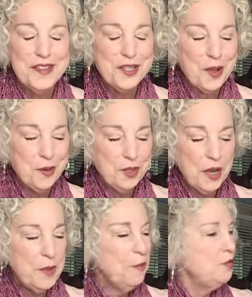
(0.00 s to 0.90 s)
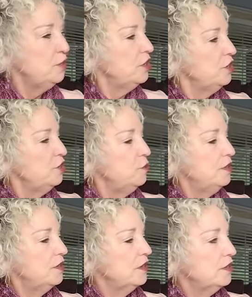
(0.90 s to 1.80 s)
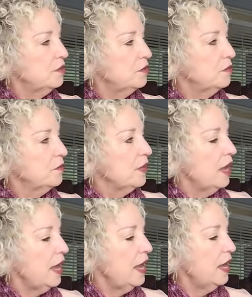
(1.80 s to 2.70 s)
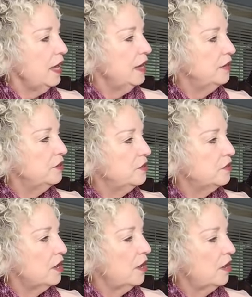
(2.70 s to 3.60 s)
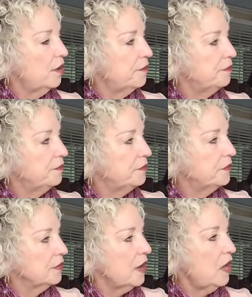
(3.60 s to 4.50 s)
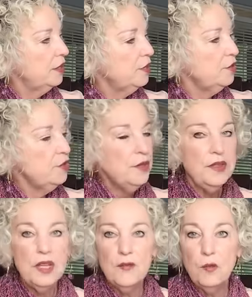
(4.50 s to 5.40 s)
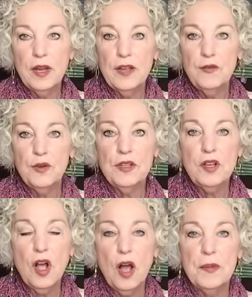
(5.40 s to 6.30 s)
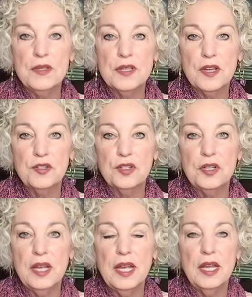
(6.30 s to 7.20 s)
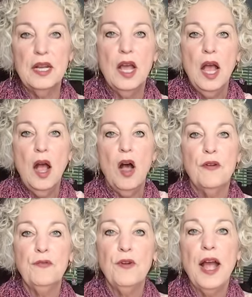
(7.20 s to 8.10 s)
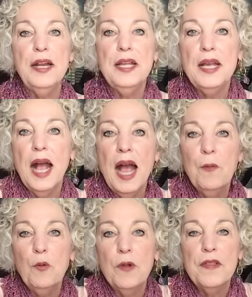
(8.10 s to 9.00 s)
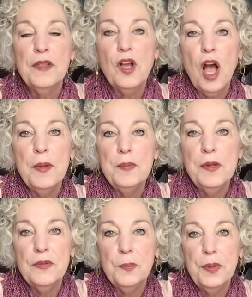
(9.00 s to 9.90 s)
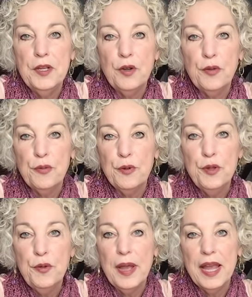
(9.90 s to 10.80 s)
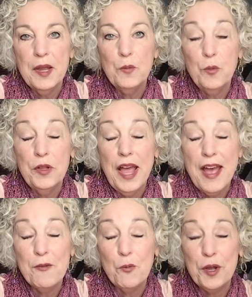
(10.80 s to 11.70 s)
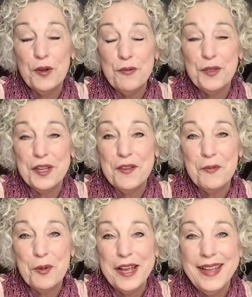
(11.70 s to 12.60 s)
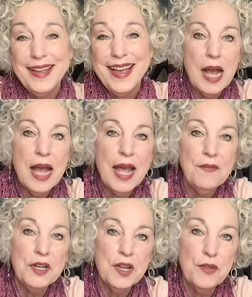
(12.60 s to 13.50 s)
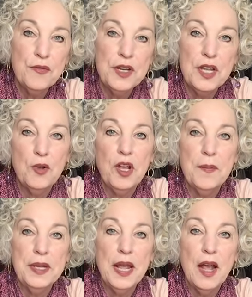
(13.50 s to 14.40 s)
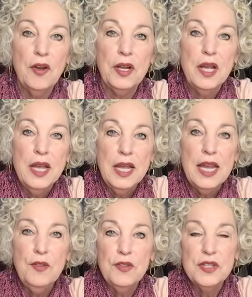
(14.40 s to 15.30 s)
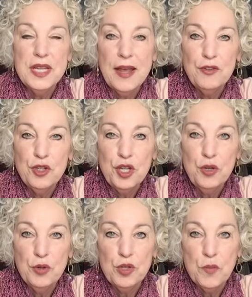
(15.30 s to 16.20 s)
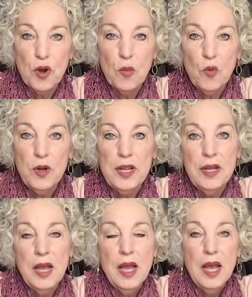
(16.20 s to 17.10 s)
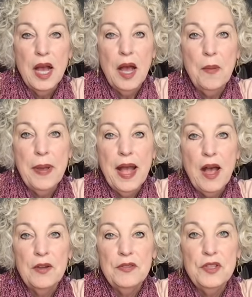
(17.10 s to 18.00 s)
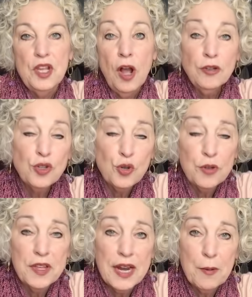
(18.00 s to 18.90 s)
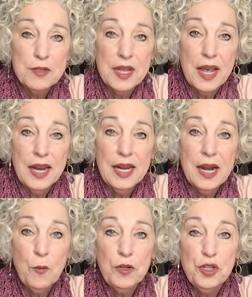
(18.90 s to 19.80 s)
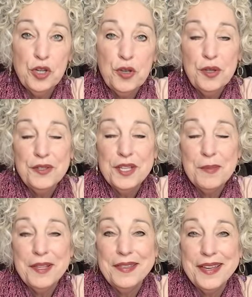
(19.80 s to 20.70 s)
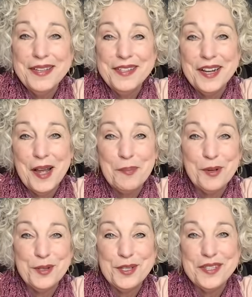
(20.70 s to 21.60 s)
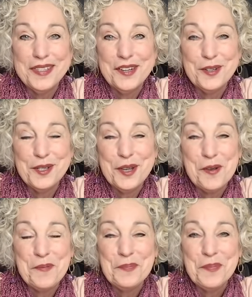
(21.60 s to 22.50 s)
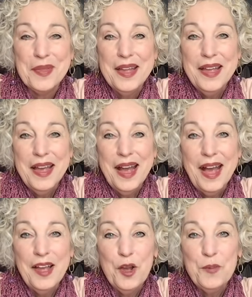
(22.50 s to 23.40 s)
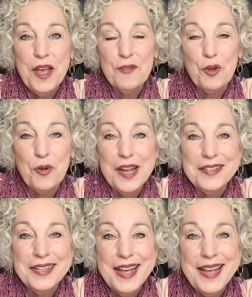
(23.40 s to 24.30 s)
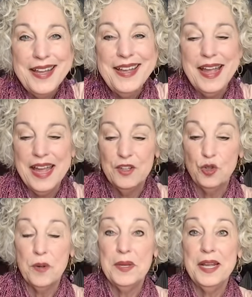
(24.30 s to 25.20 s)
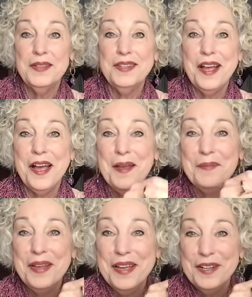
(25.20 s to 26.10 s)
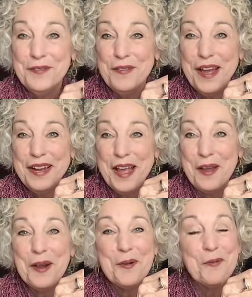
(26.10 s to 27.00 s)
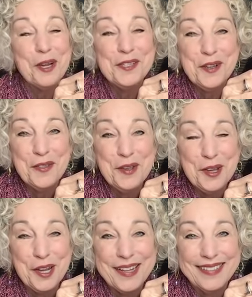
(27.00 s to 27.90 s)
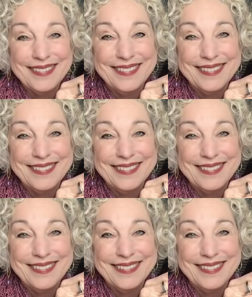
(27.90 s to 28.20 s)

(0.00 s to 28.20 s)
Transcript: So tell me what you're going to do with this. And um, I'll enter you in the giveaway if you're in the comment section. And on Friday, I will run the comment picker through and we'll have a winner for the giveaway. I have another video coming out either this afternoon or tomorrow morning about the yarn store that I was at. And I want to show you some of the things that I purchased there. So I hope you have a great day and join me next time to find out what's on the hook.